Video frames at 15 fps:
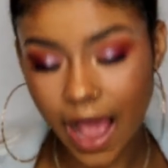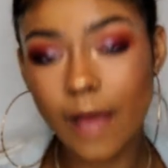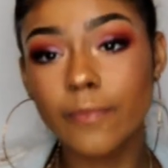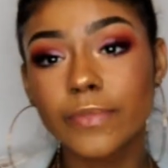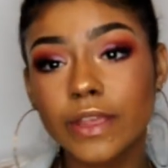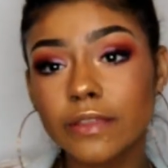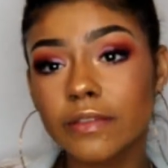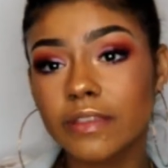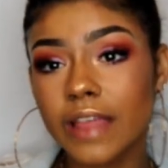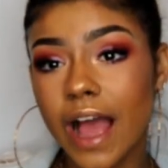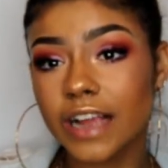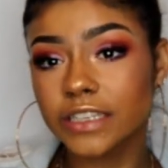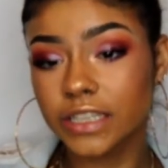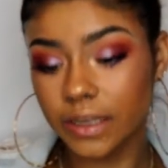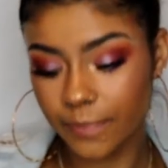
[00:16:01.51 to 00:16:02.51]
I, this is
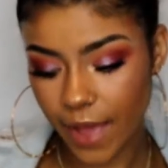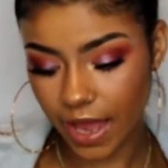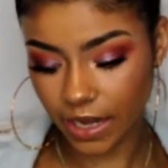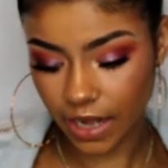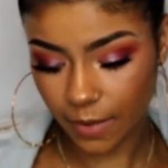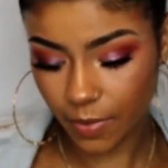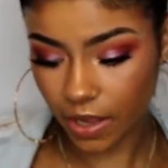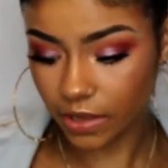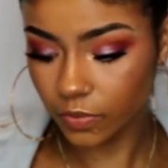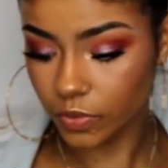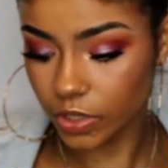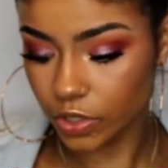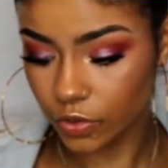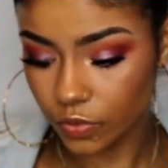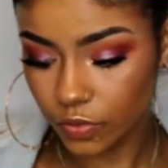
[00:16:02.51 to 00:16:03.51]
actually a palette I probably
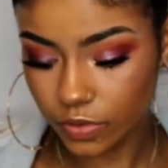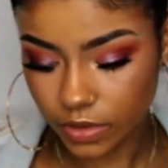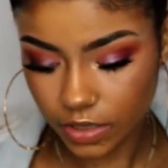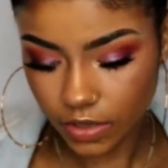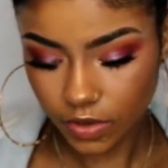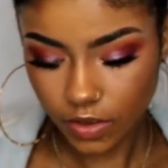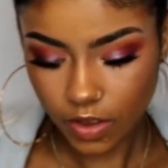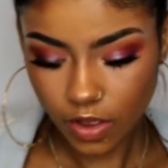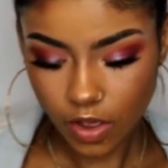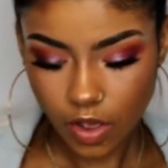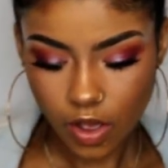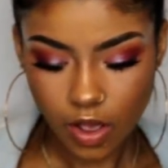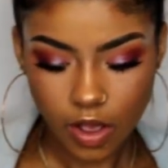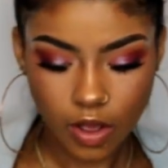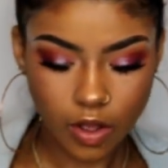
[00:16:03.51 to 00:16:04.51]
would use
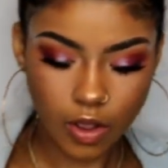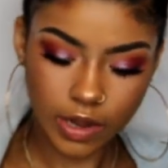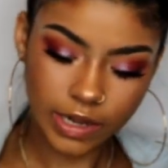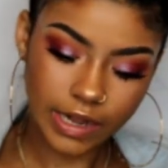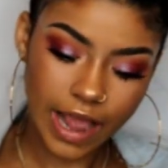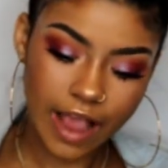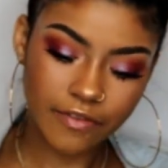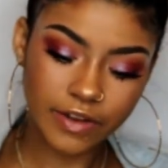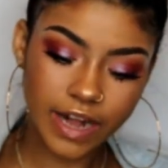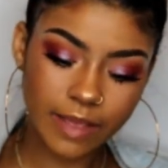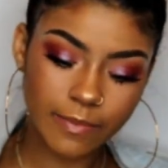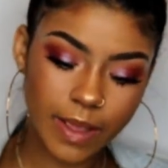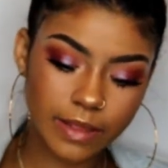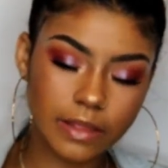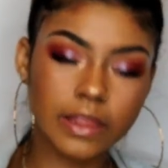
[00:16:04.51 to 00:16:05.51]
on an everyday
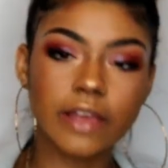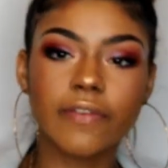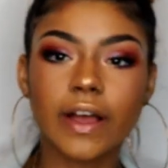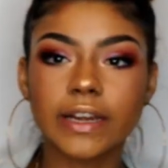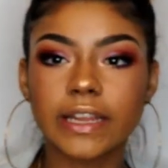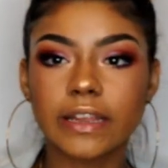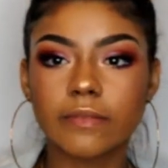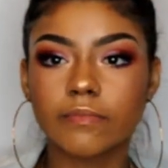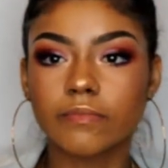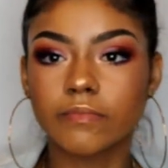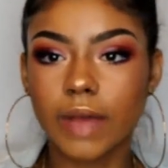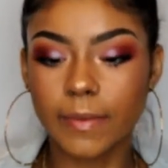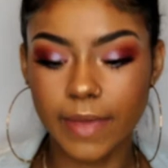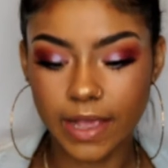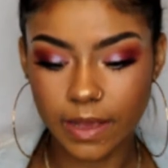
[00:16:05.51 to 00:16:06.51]
basis if I did
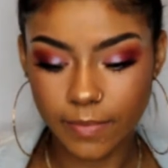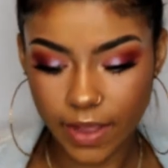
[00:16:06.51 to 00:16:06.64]
my makeup